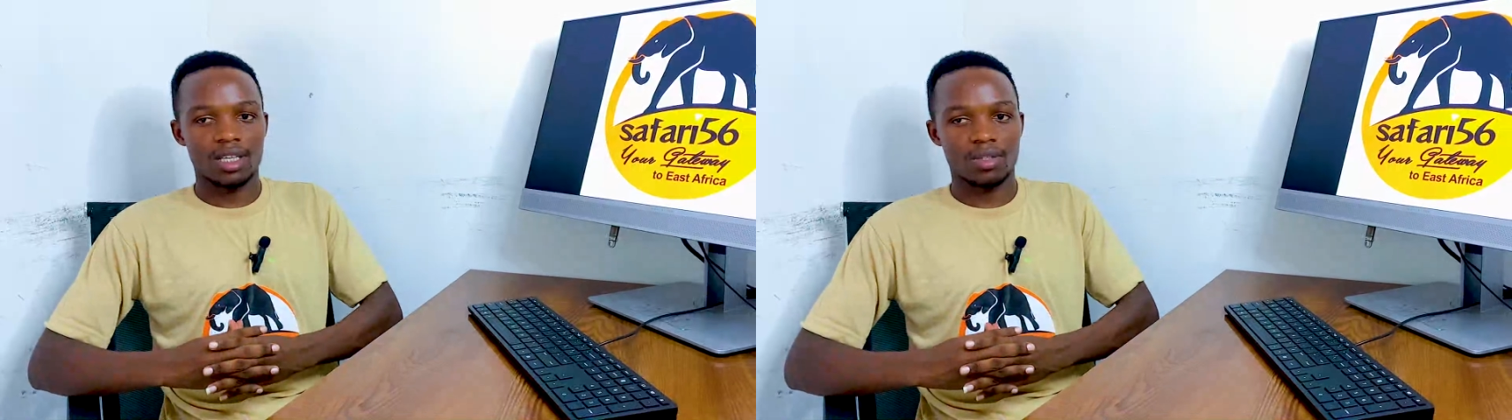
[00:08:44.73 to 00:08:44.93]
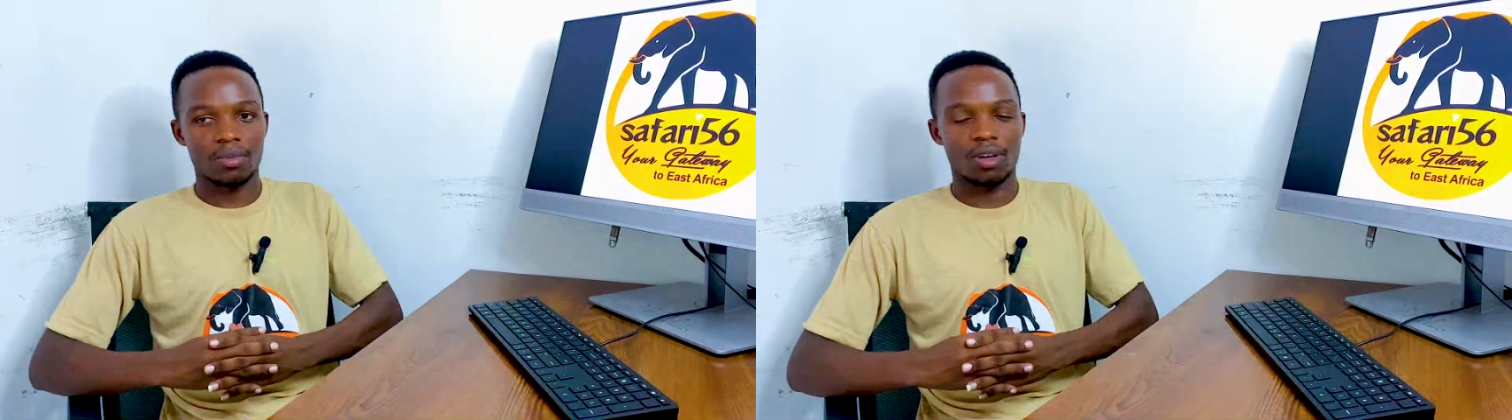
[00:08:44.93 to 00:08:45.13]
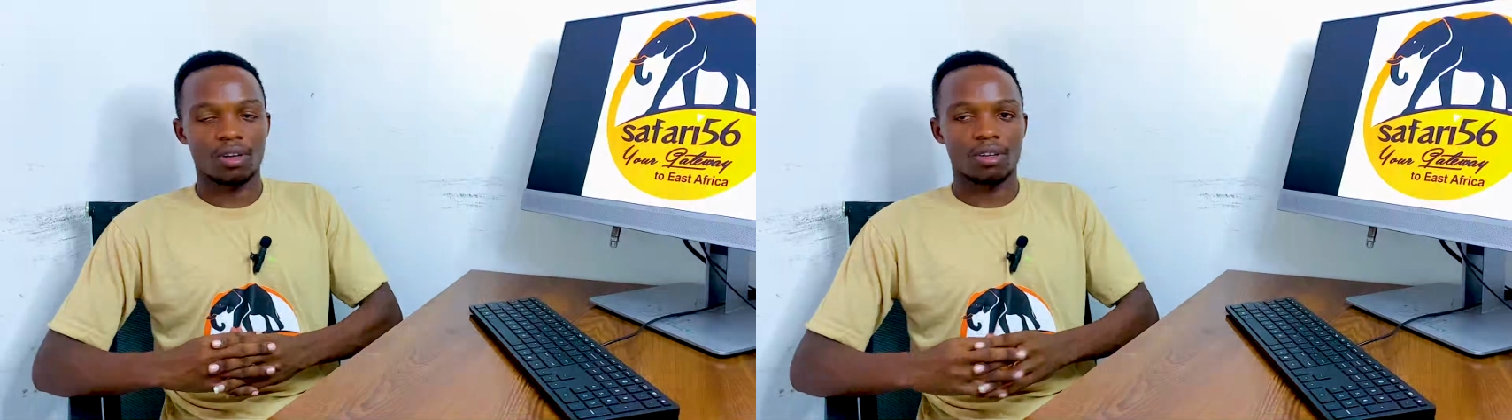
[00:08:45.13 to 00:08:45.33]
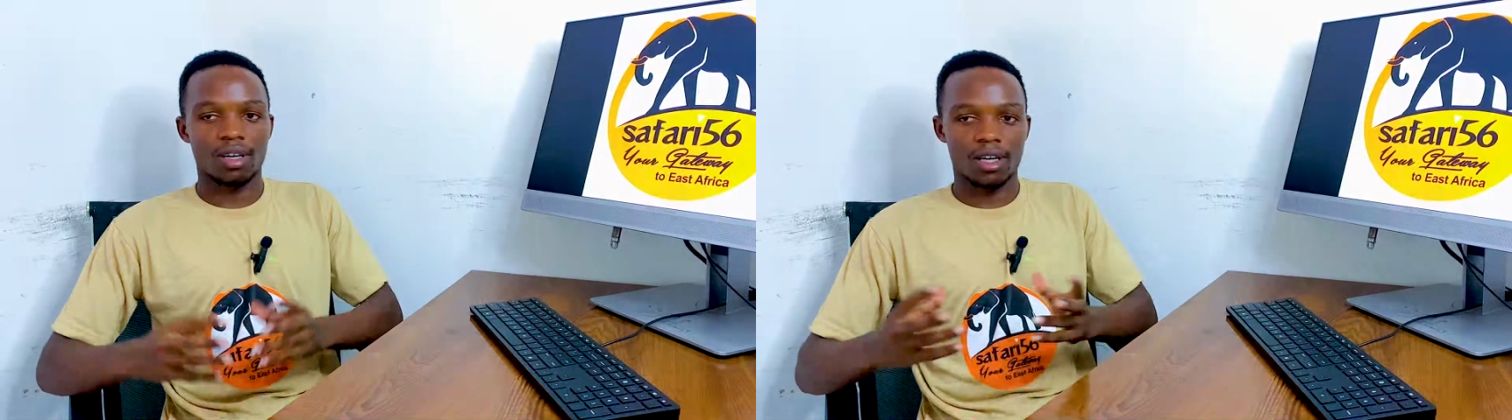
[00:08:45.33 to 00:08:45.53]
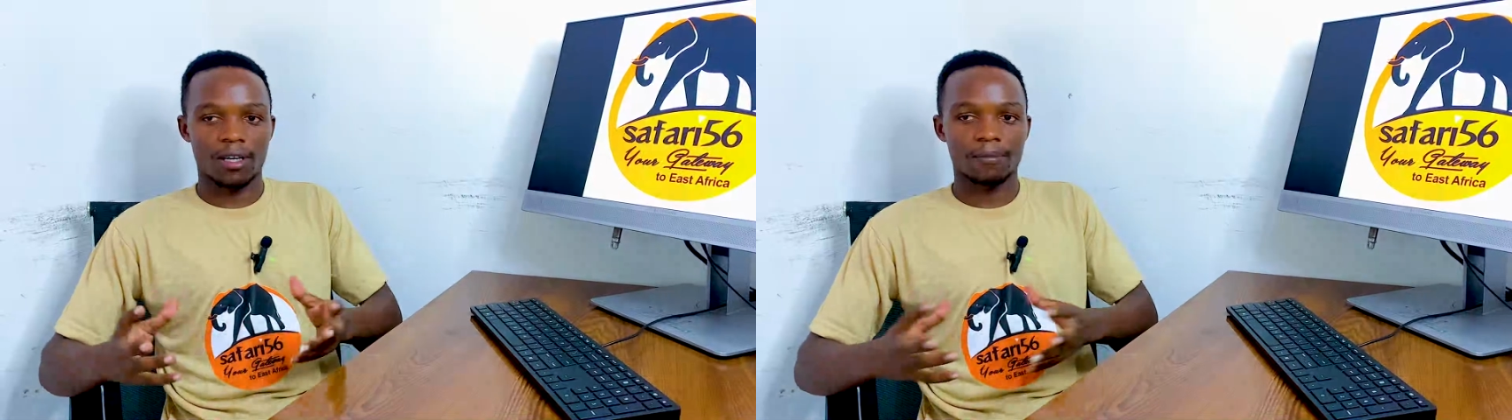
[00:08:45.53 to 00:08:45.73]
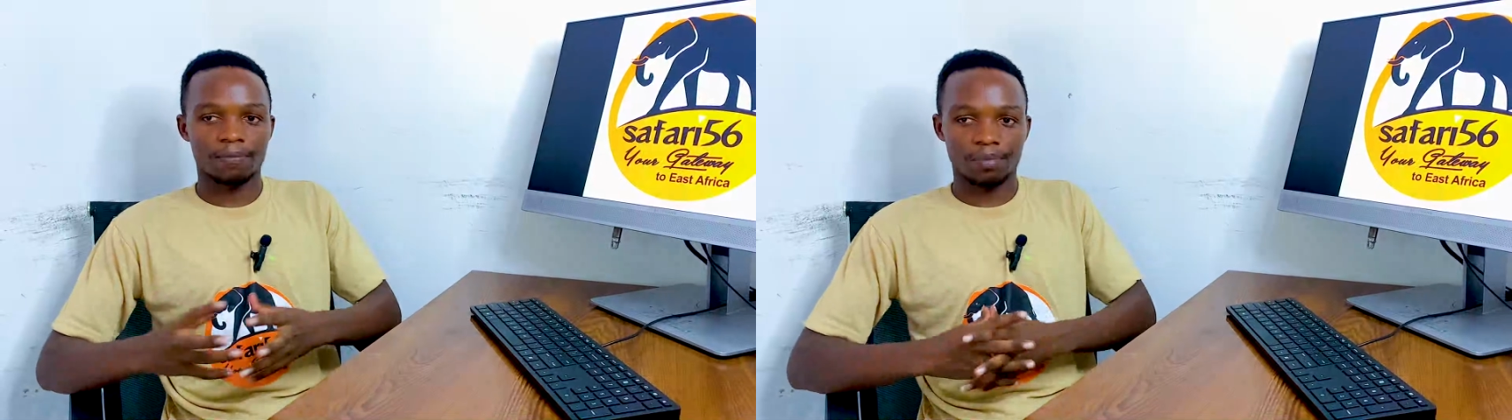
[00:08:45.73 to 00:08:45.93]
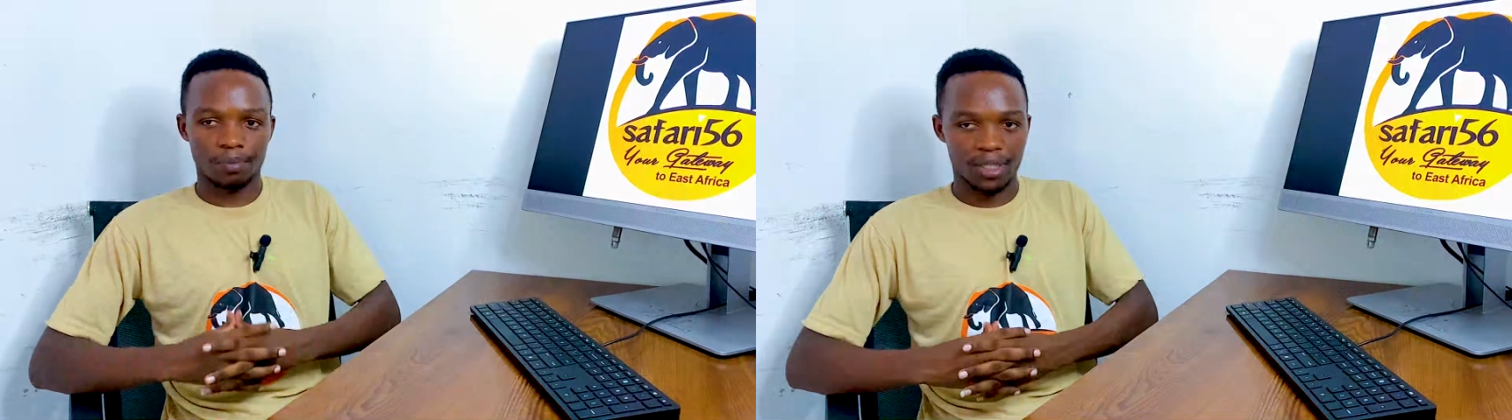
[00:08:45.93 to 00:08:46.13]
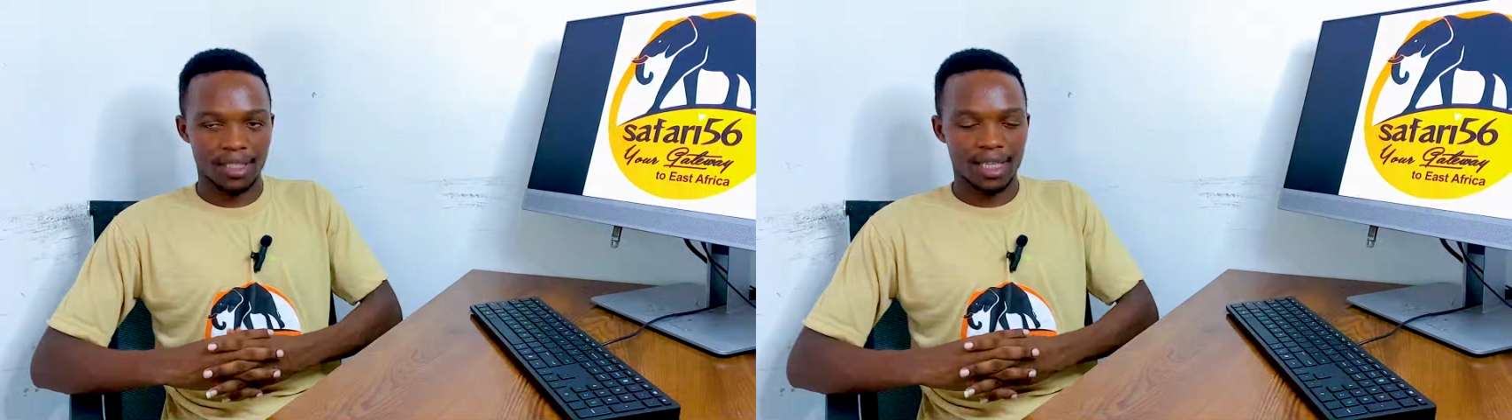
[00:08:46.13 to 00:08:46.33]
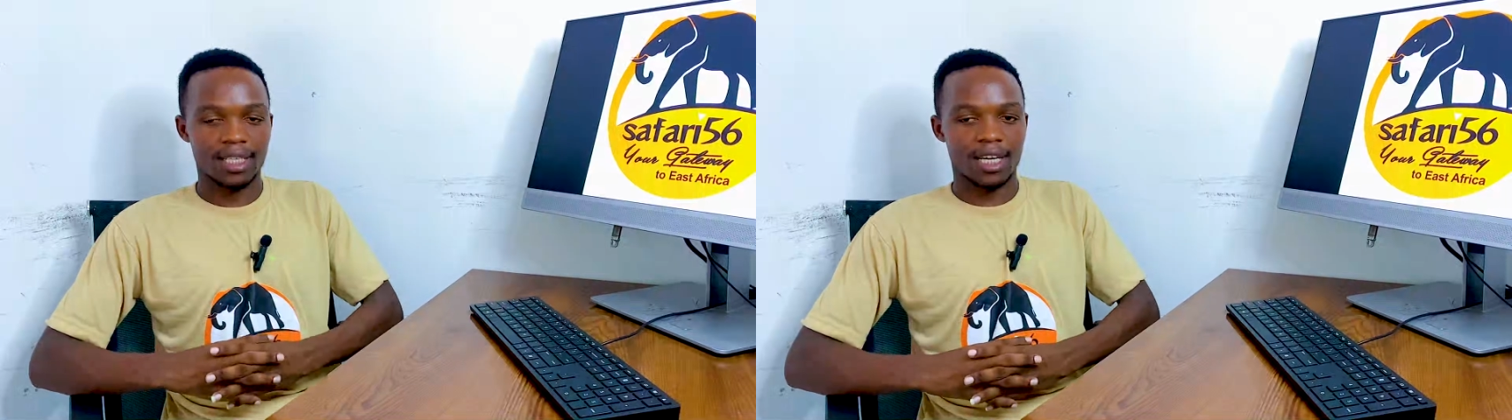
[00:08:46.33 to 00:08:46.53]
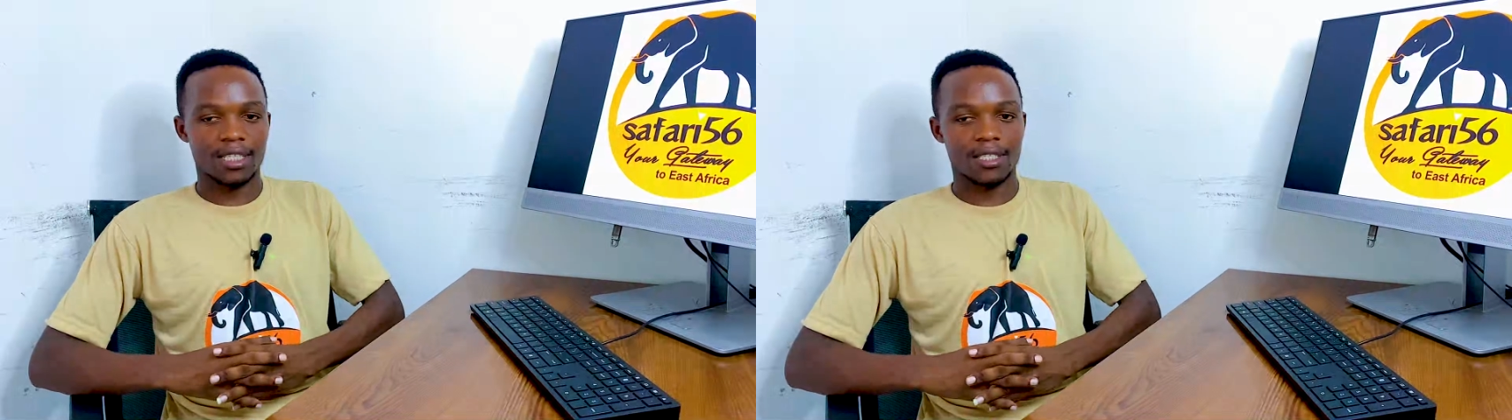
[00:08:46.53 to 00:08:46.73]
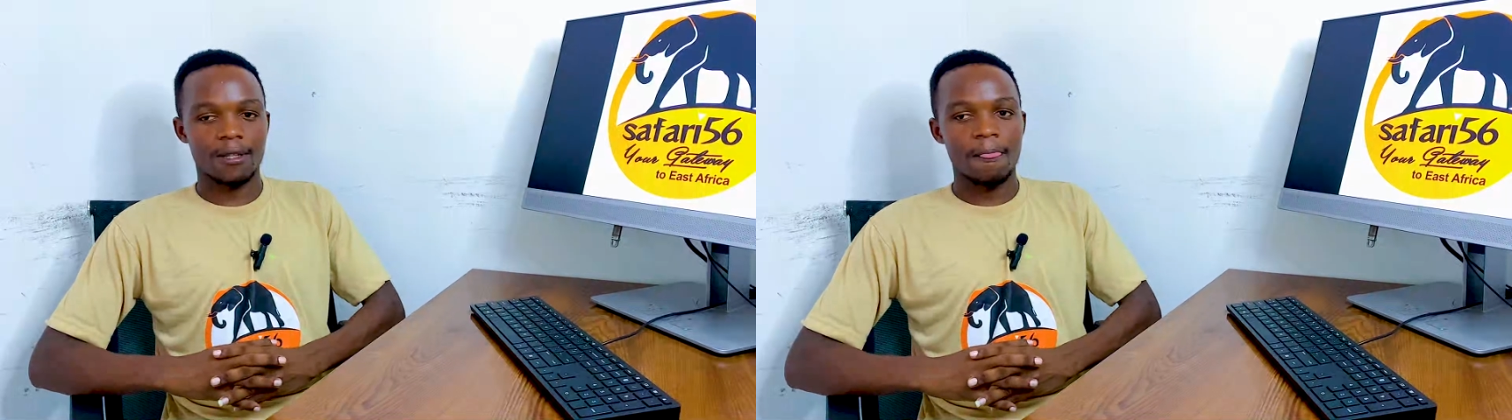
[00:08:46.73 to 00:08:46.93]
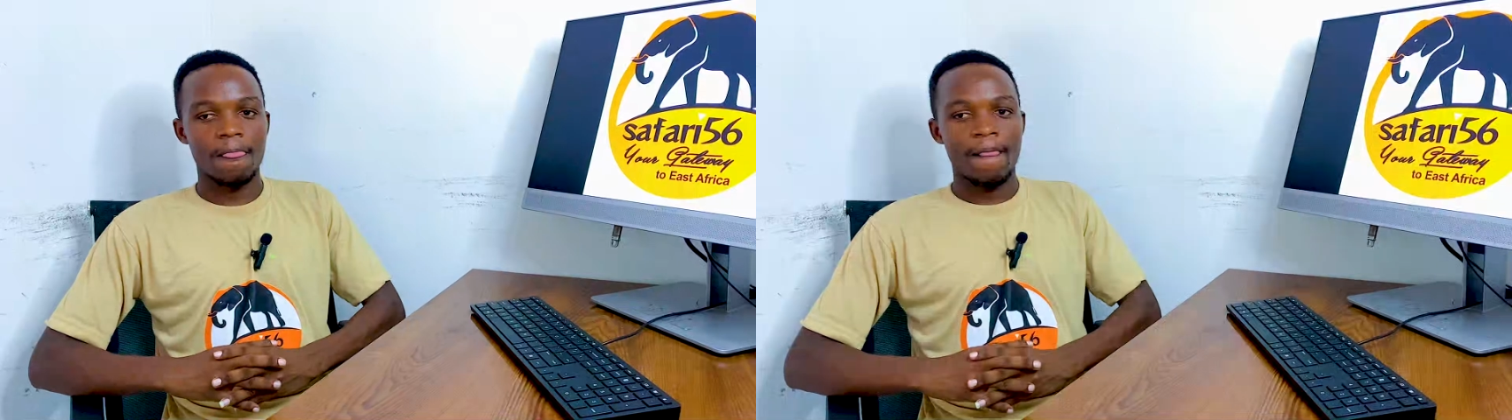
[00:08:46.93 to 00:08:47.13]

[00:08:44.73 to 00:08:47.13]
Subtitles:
small predators.